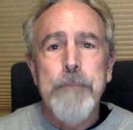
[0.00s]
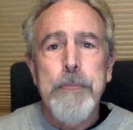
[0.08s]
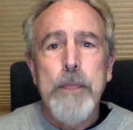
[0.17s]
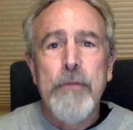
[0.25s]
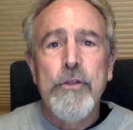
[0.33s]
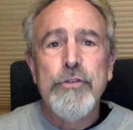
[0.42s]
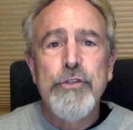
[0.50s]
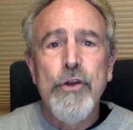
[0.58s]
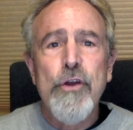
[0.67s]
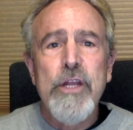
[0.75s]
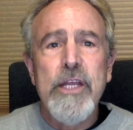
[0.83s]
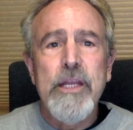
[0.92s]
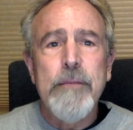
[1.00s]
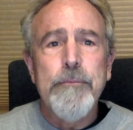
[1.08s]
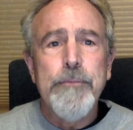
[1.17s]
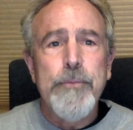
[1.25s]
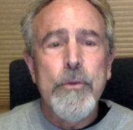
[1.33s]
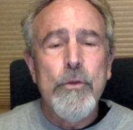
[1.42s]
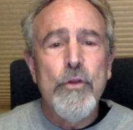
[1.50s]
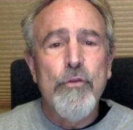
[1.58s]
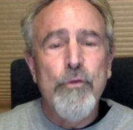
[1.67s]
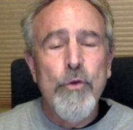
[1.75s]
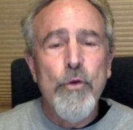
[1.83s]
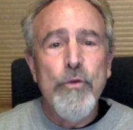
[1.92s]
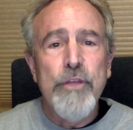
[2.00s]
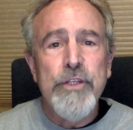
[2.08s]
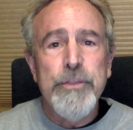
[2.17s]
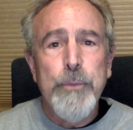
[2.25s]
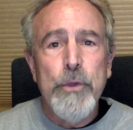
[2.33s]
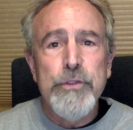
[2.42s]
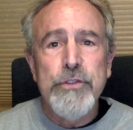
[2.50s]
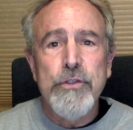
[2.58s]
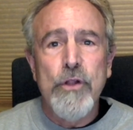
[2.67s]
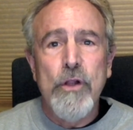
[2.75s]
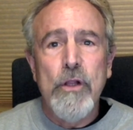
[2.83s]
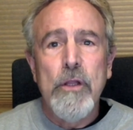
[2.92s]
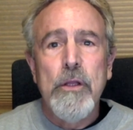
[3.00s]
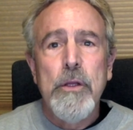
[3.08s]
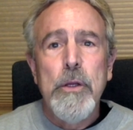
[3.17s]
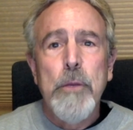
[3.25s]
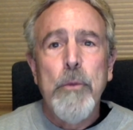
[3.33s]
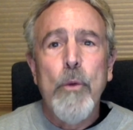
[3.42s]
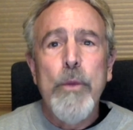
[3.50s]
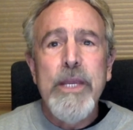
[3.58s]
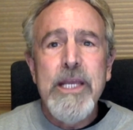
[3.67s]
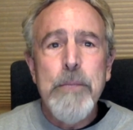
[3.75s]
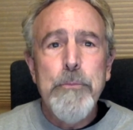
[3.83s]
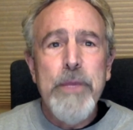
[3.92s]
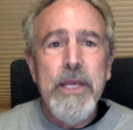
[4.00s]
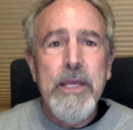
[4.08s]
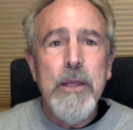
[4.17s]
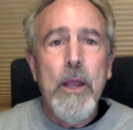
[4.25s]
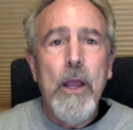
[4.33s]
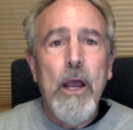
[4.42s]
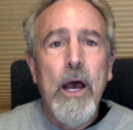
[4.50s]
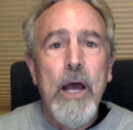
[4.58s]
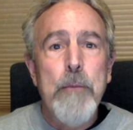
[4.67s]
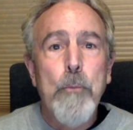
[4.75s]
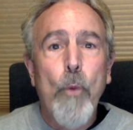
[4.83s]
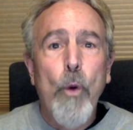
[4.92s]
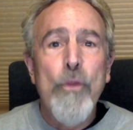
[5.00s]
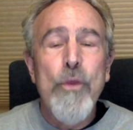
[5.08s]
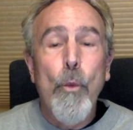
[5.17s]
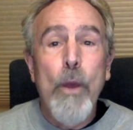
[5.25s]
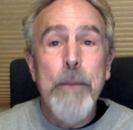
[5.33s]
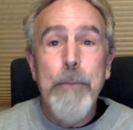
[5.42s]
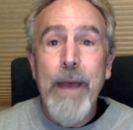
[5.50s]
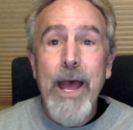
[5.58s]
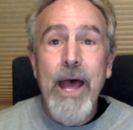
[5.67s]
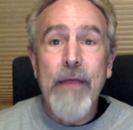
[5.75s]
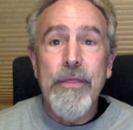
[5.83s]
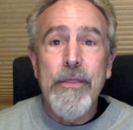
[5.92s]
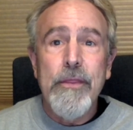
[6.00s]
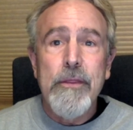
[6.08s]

The journey to truth is personal, but we can be on more than one path,